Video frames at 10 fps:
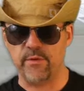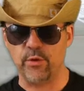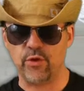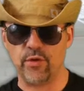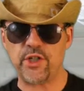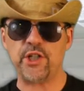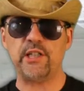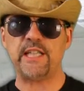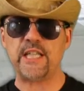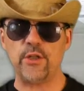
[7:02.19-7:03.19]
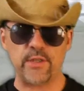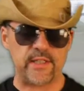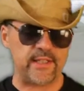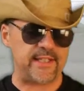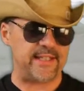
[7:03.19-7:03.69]
nutritionally
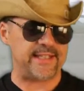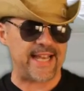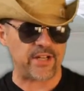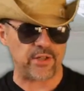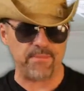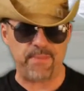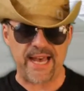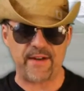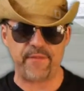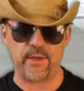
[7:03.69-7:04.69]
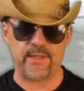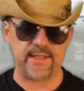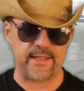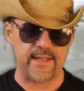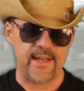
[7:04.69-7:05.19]
useless and it's actually bad for you
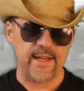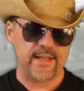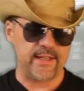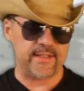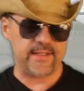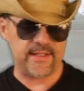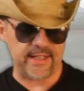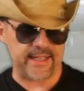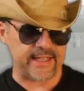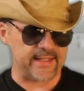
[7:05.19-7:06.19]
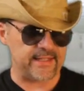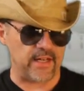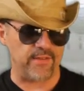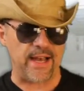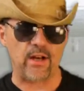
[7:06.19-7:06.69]
it's a, it's acidic
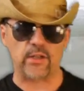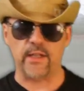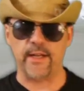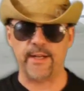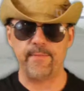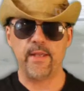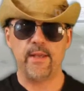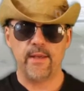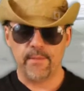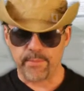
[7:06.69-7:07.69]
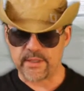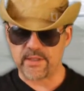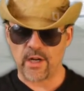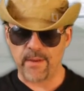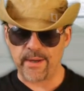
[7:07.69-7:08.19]
instead of alkaline but
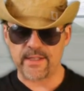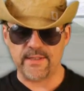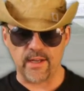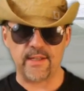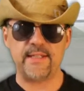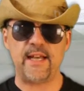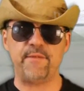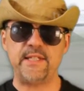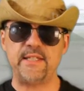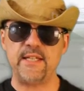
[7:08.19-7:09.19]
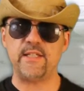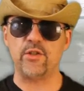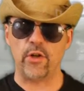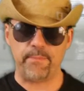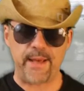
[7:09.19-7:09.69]
Starbucks does have sea
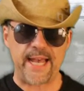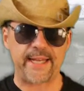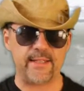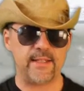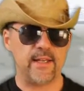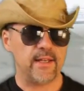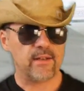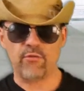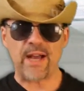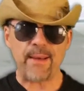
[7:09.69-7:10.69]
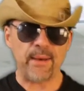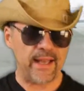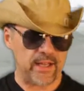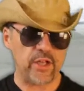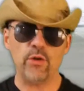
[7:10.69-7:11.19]
salt packets grab
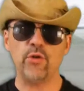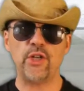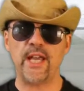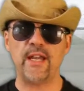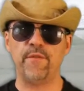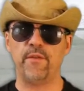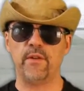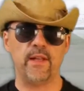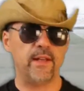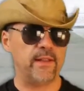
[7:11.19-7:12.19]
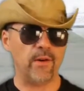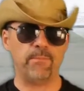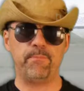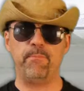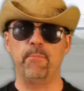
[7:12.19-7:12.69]
a huge handful
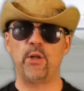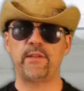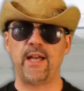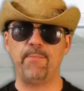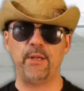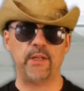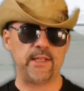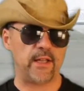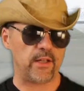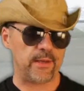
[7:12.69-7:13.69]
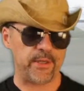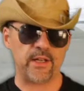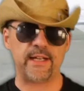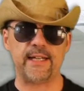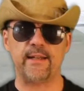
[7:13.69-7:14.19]
they're a multi-billion dollar company
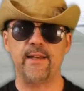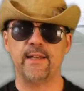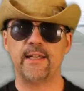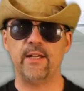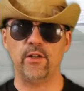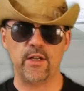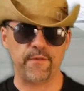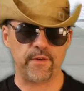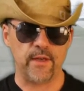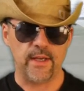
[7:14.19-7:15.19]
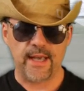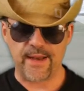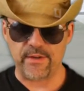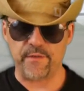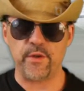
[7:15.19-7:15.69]
they're not gonna kill you for
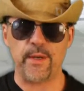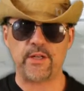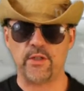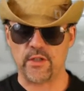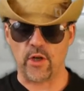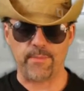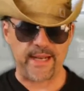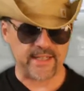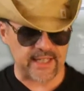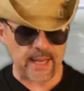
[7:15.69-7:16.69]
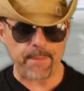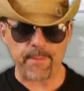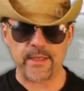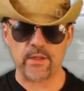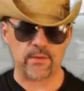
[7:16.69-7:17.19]
having a few extra salt packets keep
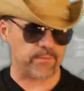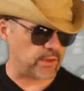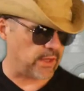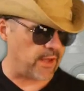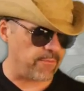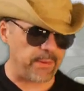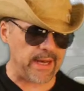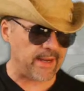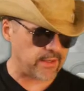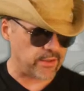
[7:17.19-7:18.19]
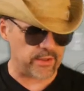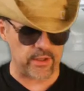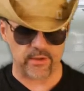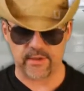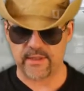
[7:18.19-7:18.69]
them in your glove box or in
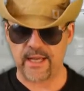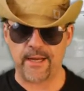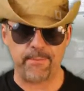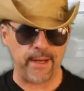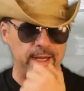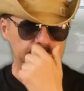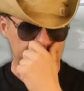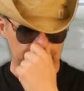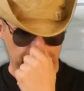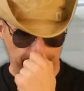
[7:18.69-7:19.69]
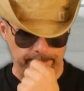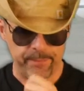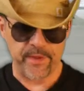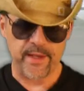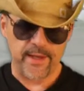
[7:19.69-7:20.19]
your side pocket of your door
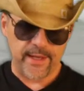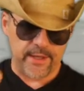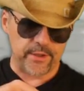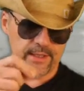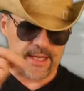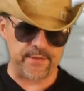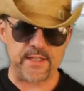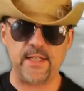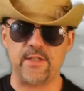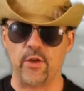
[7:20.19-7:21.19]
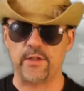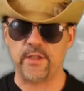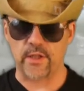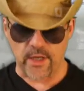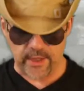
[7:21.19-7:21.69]
and you can have sea salt in
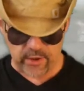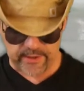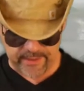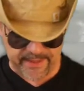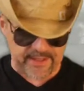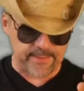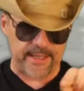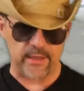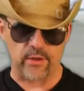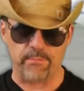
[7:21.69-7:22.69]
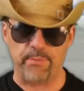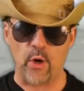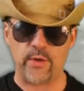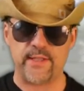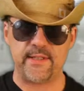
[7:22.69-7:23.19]
your car at all time. That's my little
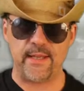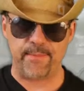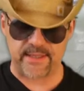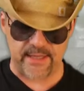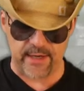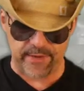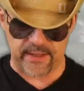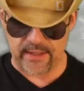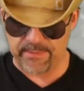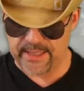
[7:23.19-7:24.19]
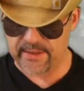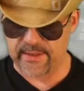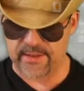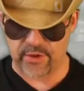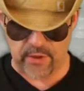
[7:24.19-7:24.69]
bonus tip. It's not even going to be in the
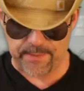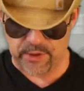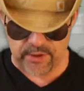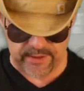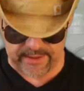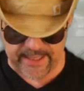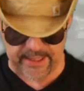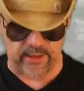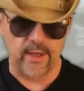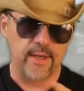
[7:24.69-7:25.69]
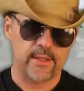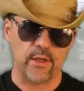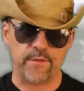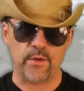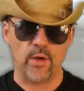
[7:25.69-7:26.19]
description or the title. So
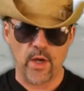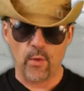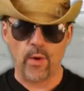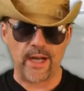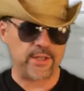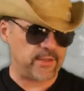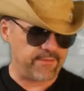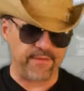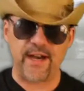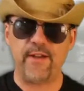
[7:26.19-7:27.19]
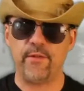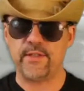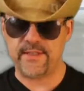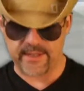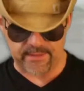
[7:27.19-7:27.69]
if you watched five or
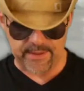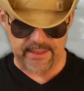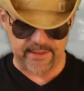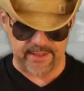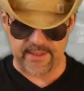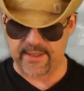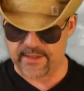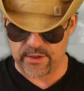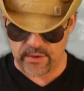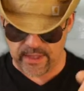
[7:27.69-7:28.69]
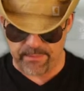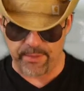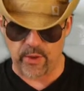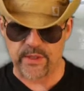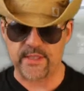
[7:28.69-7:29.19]
six minutes into this, you got a
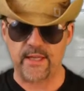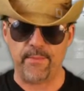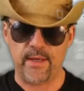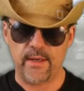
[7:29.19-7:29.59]
bonus tip.